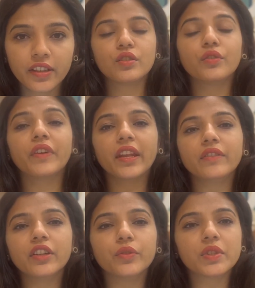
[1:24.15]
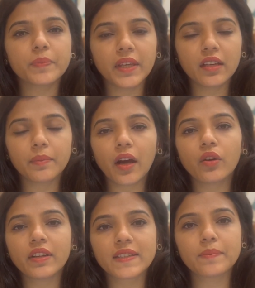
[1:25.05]
So whenever you speak
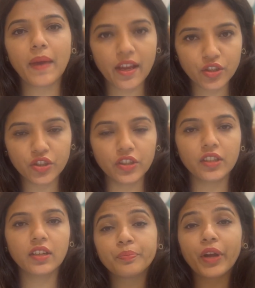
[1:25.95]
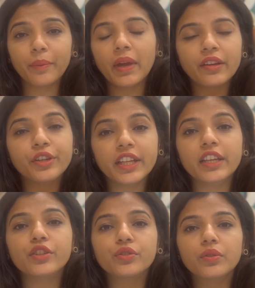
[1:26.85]
about expansion,
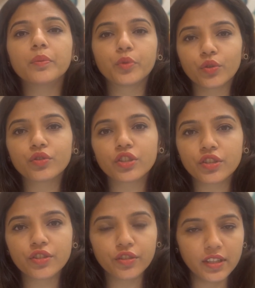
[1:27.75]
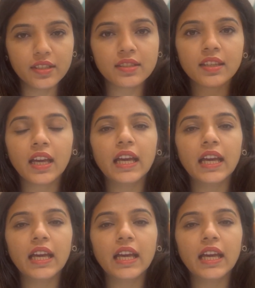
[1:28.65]
primarily two approaches to this.